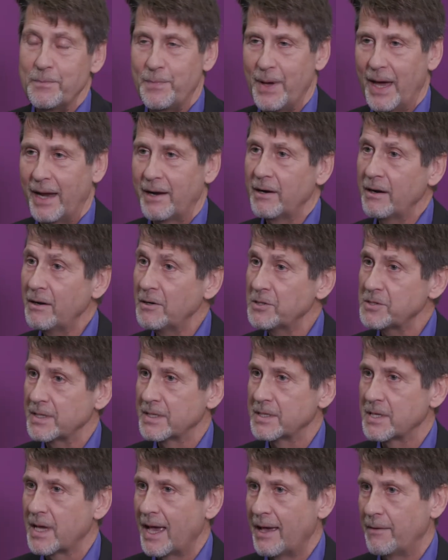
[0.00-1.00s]
barriers
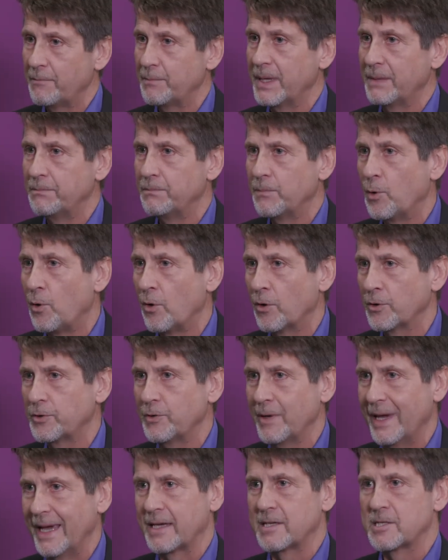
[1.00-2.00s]
have been more
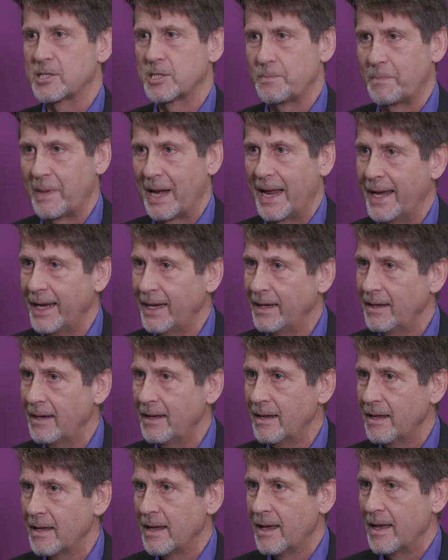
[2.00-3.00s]
to
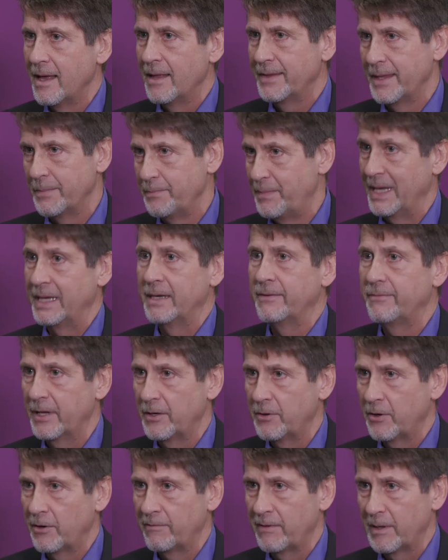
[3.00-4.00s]
explain the
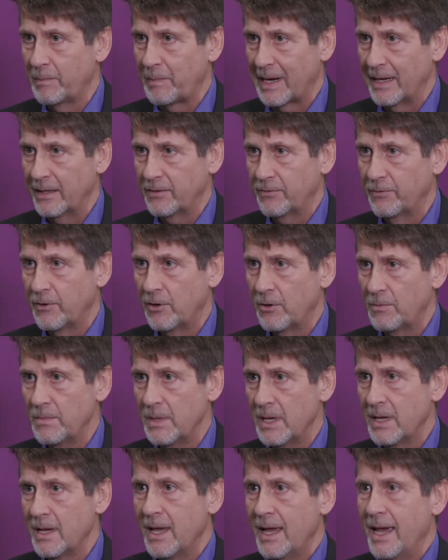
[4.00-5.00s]
benefit of the
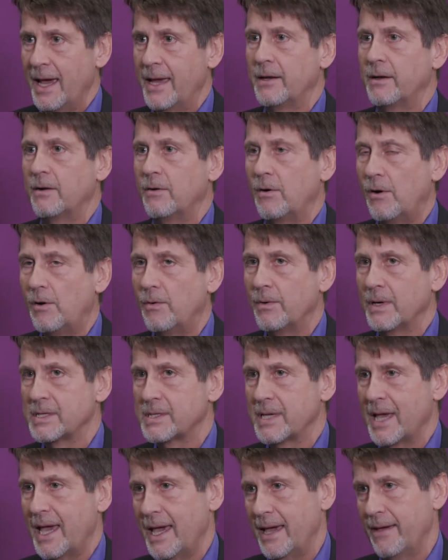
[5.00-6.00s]
platform and
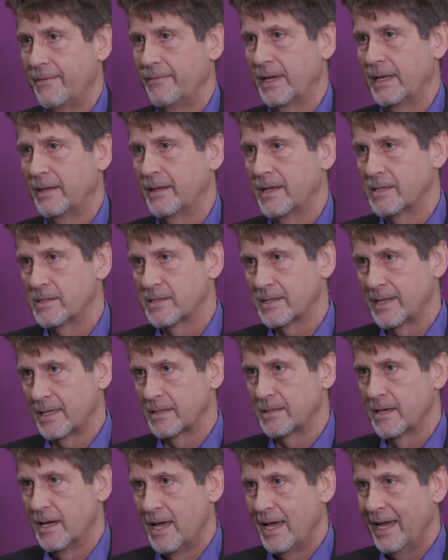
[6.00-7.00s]
always having this
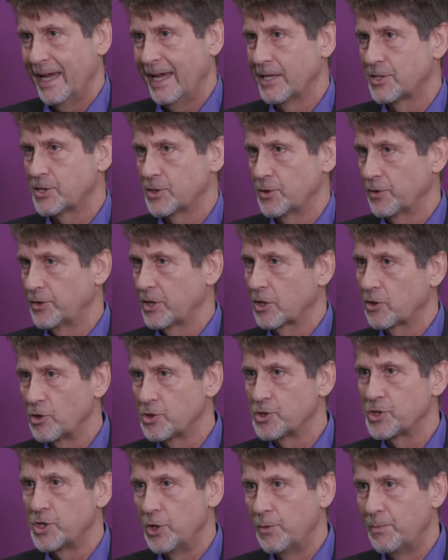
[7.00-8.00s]
that it's not a
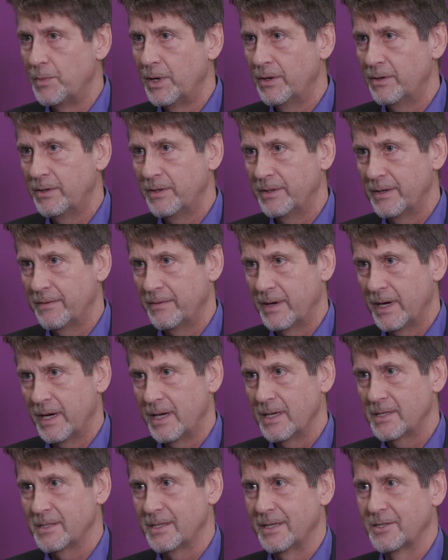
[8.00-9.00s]
consumer
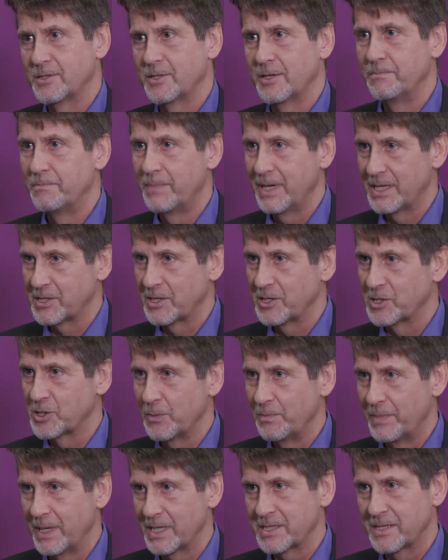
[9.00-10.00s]
device, it's a business
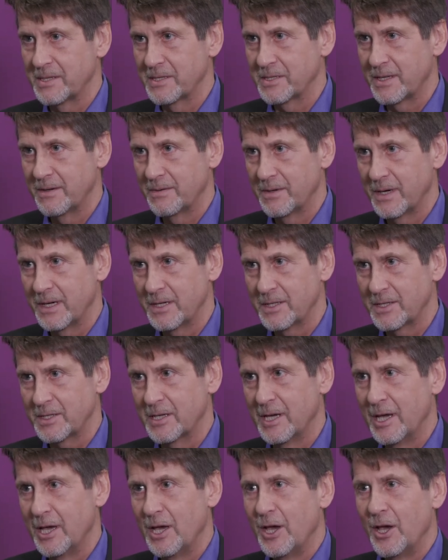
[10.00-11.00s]
to business
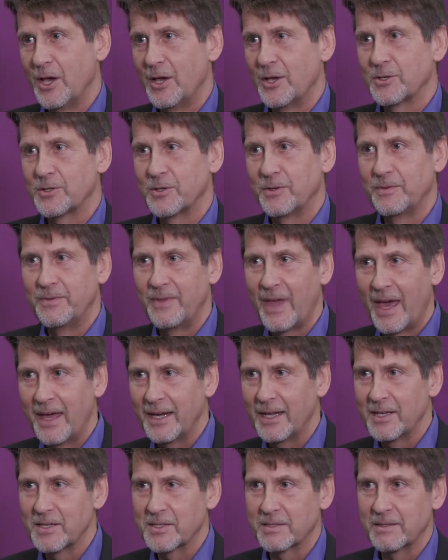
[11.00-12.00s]
device. So
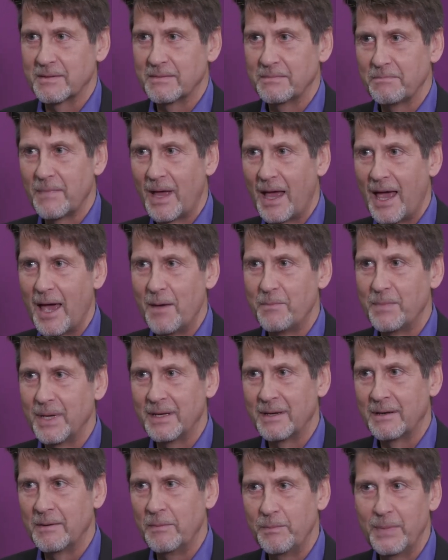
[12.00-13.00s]
that is have
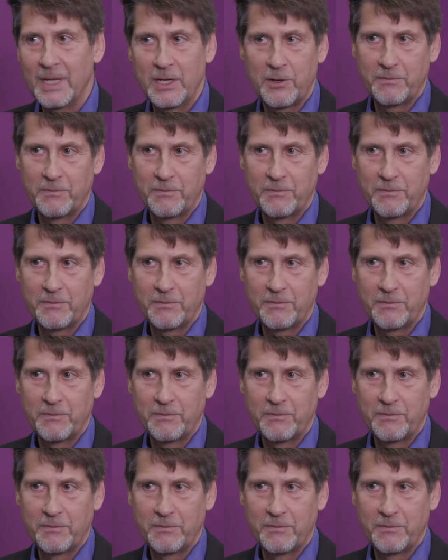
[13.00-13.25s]
been a bit